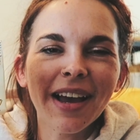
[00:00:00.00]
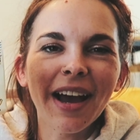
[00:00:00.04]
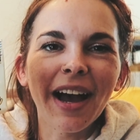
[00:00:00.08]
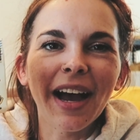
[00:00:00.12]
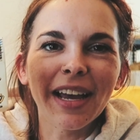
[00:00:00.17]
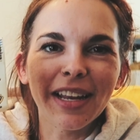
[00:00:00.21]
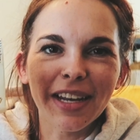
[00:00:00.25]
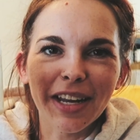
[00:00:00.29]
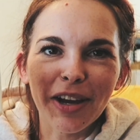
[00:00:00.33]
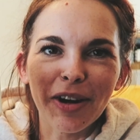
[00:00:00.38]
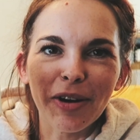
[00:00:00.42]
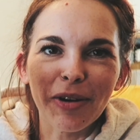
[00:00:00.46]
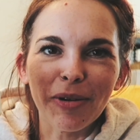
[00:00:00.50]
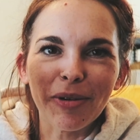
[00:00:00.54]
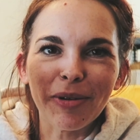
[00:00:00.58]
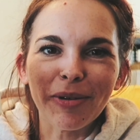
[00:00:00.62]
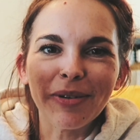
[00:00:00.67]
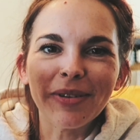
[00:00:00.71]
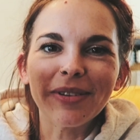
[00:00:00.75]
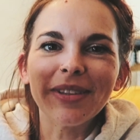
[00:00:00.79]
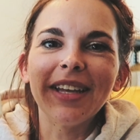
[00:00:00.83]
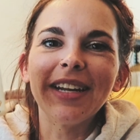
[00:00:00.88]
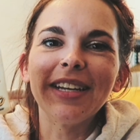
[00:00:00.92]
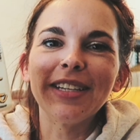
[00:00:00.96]
I
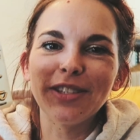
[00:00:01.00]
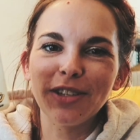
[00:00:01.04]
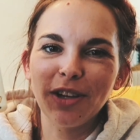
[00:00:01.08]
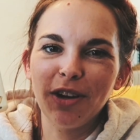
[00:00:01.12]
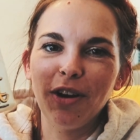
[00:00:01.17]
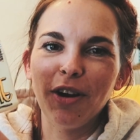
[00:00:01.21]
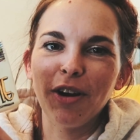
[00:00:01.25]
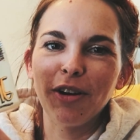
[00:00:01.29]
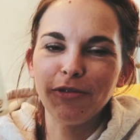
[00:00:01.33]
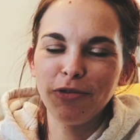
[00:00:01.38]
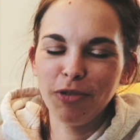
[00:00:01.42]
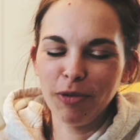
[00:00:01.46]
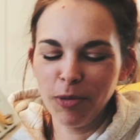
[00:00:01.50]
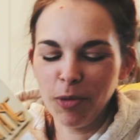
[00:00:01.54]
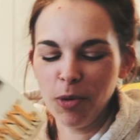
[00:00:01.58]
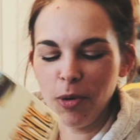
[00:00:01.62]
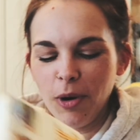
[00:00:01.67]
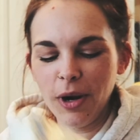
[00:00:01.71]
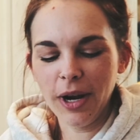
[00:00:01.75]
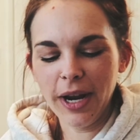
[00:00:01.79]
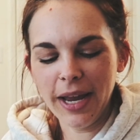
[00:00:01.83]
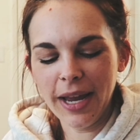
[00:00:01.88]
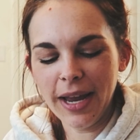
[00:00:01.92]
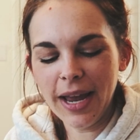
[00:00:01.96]
know that it's a card from
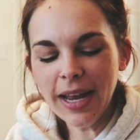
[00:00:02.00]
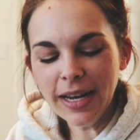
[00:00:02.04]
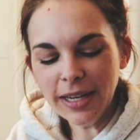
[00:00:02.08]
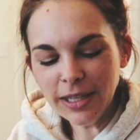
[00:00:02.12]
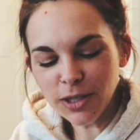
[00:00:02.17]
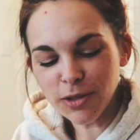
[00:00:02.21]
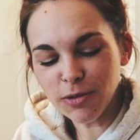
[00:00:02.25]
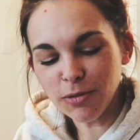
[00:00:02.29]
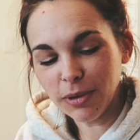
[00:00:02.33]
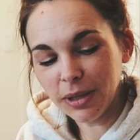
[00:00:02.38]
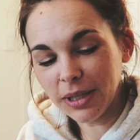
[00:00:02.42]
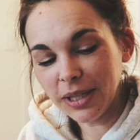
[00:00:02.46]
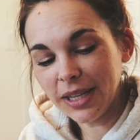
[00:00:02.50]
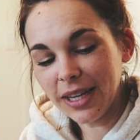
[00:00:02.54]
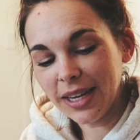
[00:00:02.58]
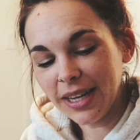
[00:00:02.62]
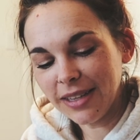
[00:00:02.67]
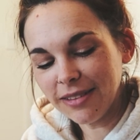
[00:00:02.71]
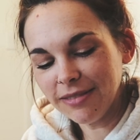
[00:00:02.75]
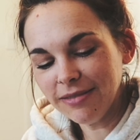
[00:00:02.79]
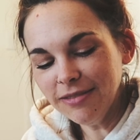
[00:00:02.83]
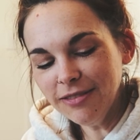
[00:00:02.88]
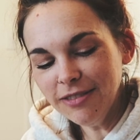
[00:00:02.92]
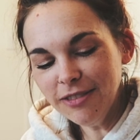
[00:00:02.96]
Corey, and it's
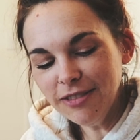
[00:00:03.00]
really